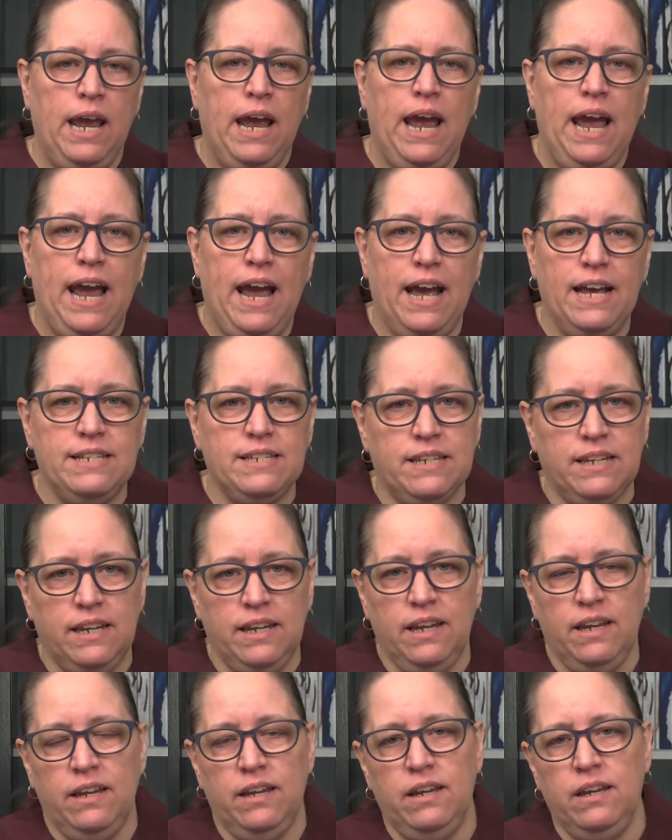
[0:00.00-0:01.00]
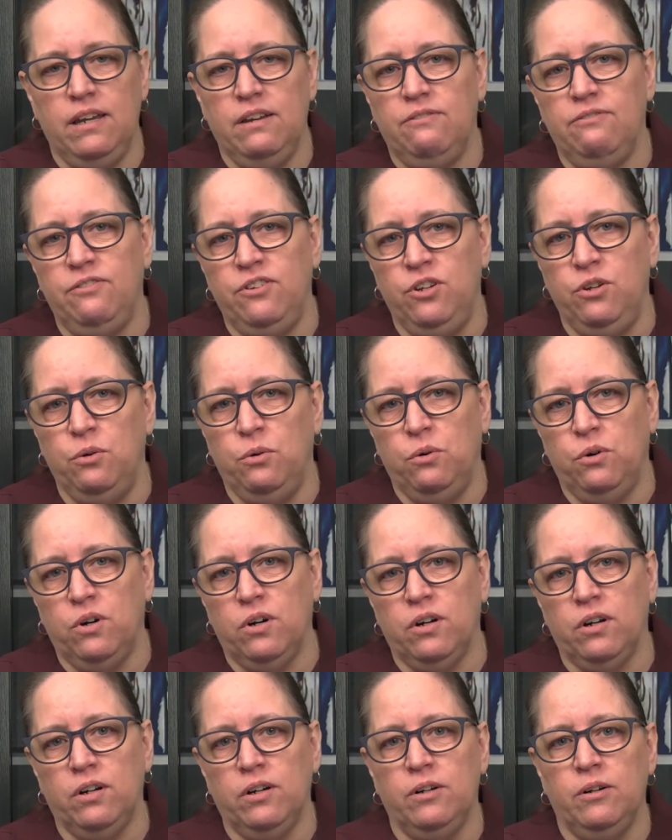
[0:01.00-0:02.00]
asking if
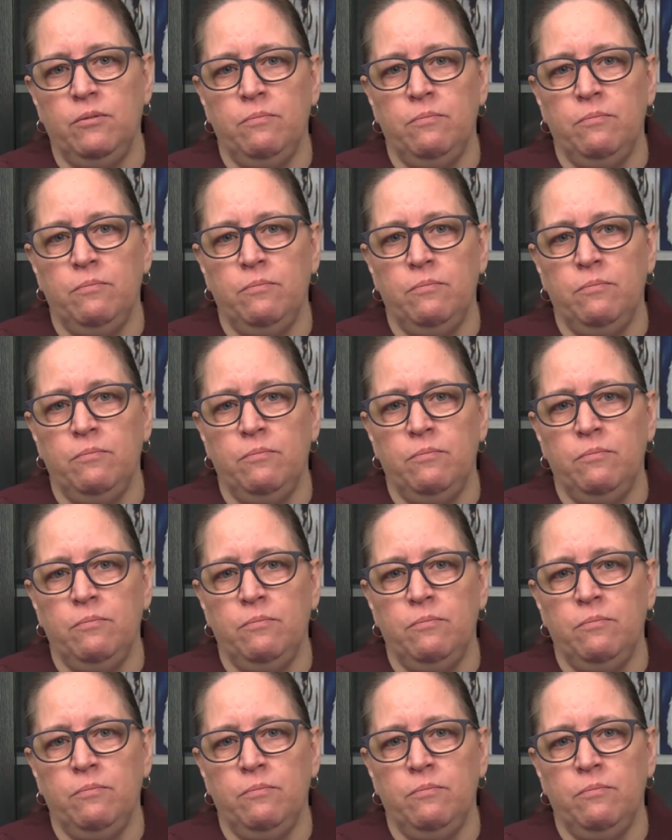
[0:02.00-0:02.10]
your